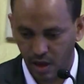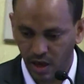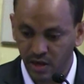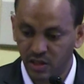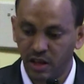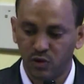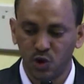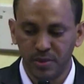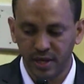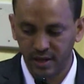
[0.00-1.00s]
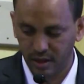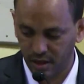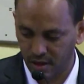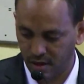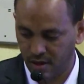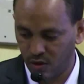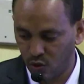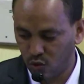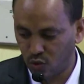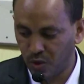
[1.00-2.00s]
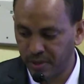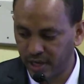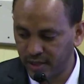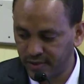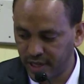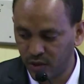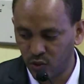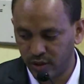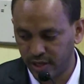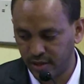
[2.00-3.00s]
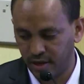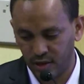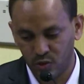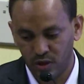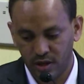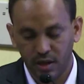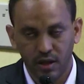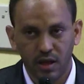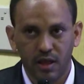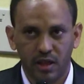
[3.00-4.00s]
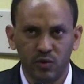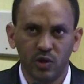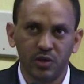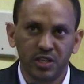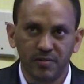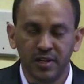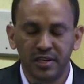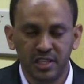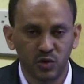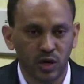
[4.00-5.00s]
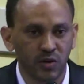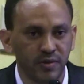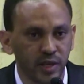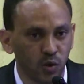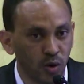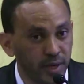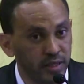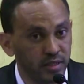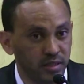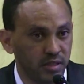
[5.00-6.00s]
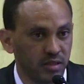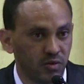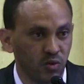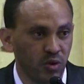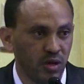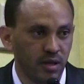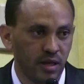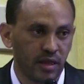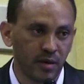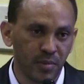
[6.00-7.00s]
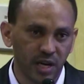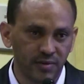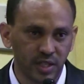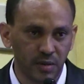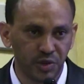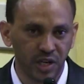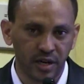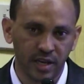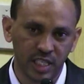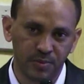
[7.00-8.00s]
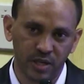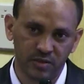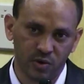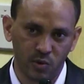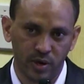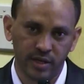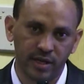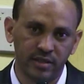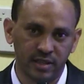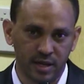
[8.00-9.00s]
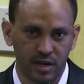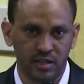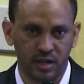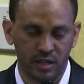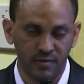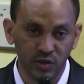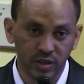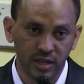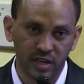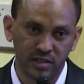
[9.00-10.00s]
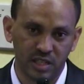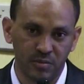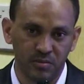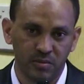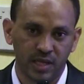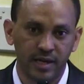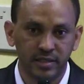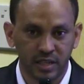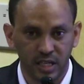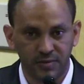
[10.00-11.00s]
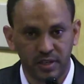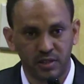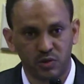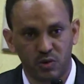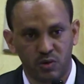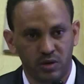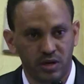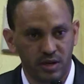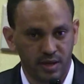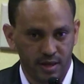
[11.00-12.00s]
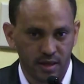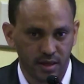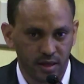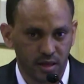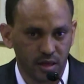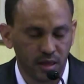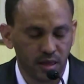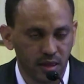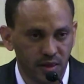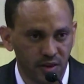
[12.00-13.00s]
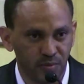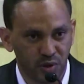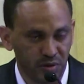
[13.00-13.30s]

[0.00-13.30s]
Hence, there could be no comparative study conducted as well. I do know HIV/AIDS is one of the global diseases, so they can have some sharing experience from one country to another, even though there are some cultural difference or some